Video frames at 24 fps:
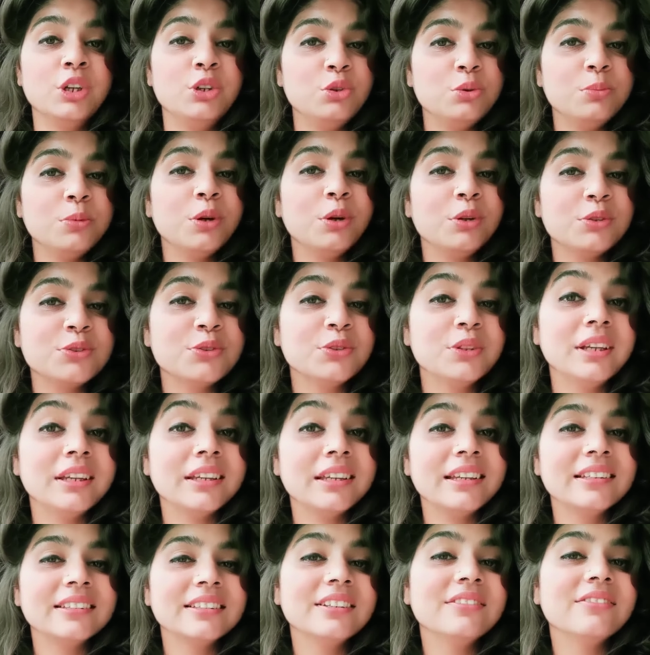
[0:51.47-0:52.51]
You may also
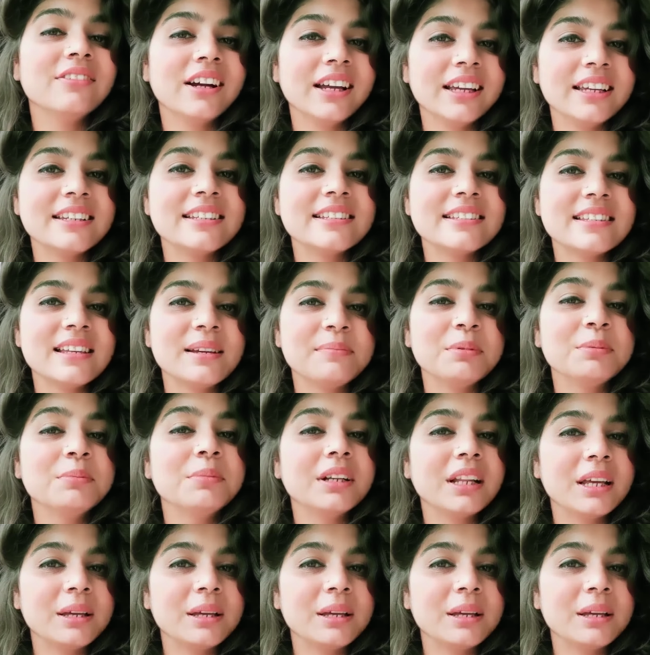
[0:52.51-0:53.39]
thinking that why it has happened,